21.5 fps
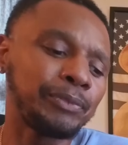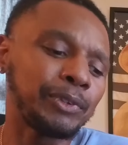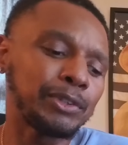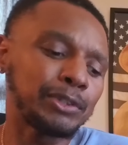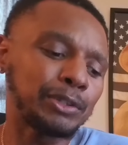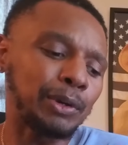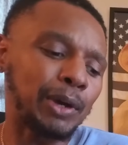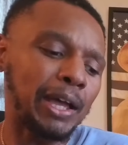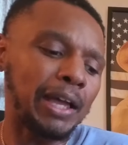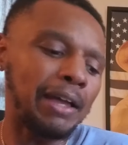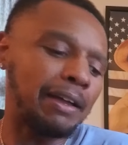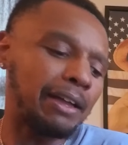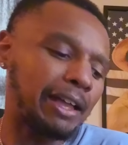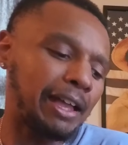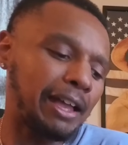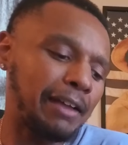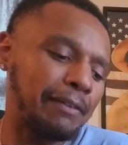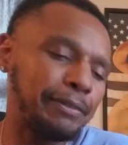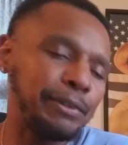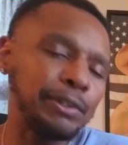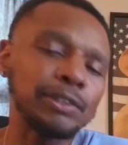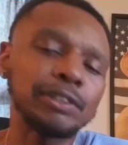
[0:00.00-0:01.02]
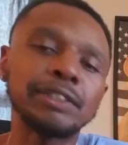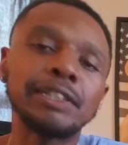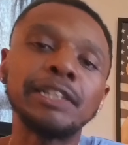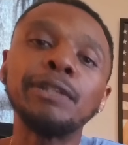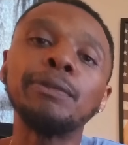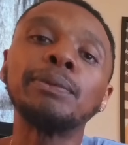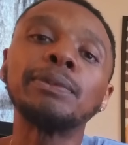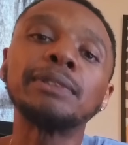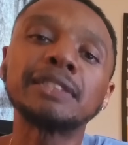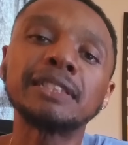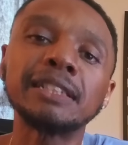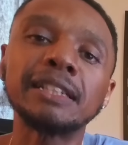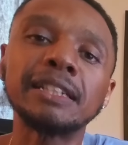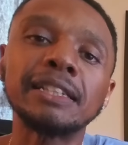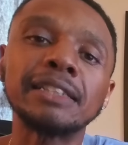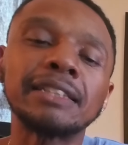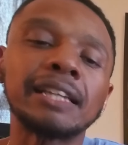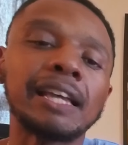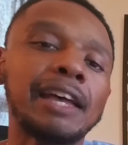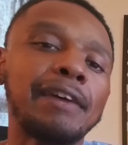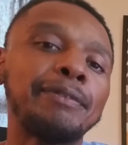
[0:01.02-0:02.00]
So have your
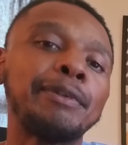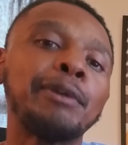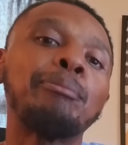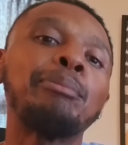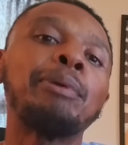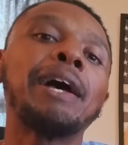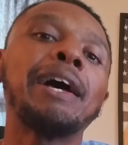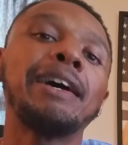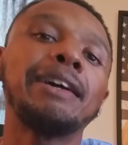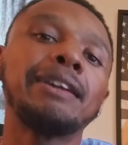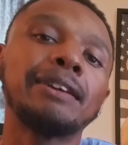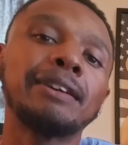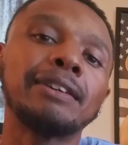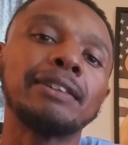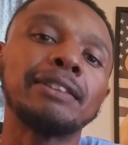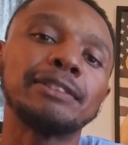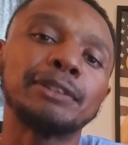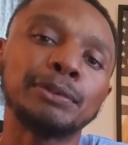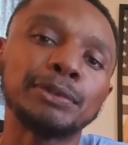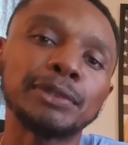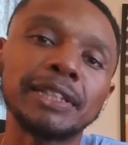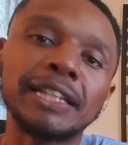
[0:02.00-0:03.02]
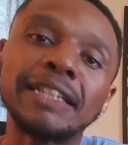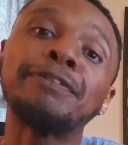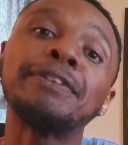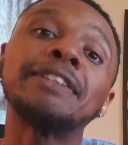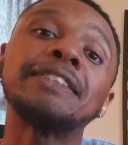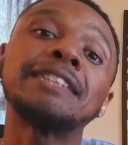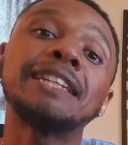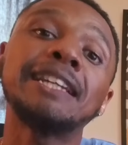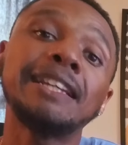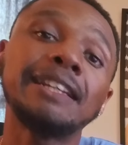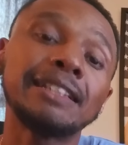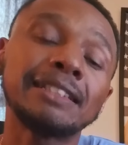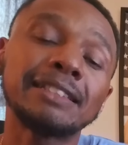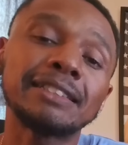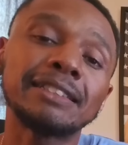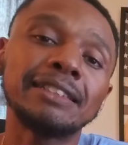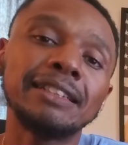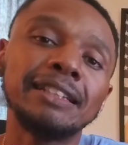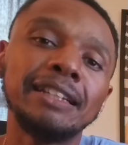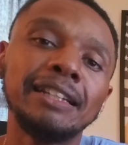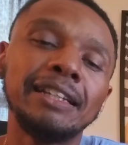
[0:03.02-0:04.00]
sequences, have your patterns, those are like different takes.